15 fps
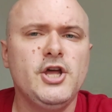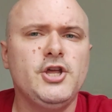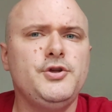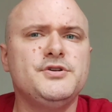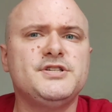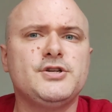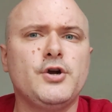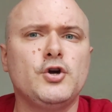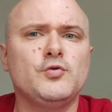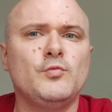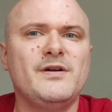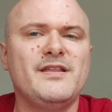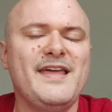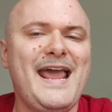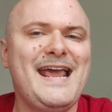You start
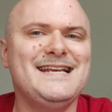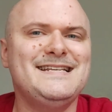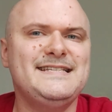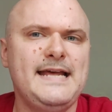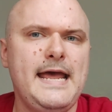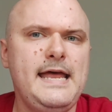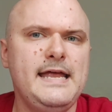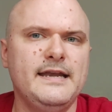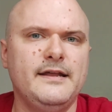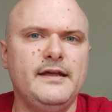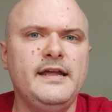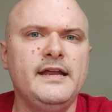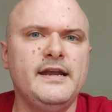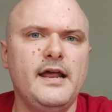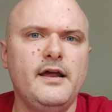with a 10
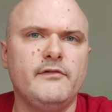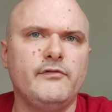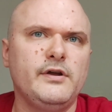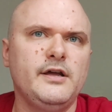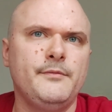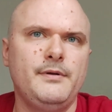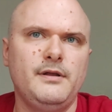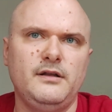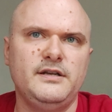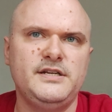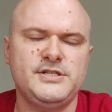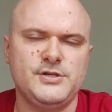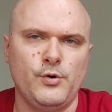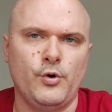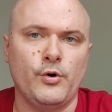in every ability
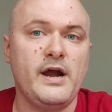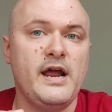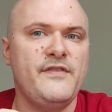score,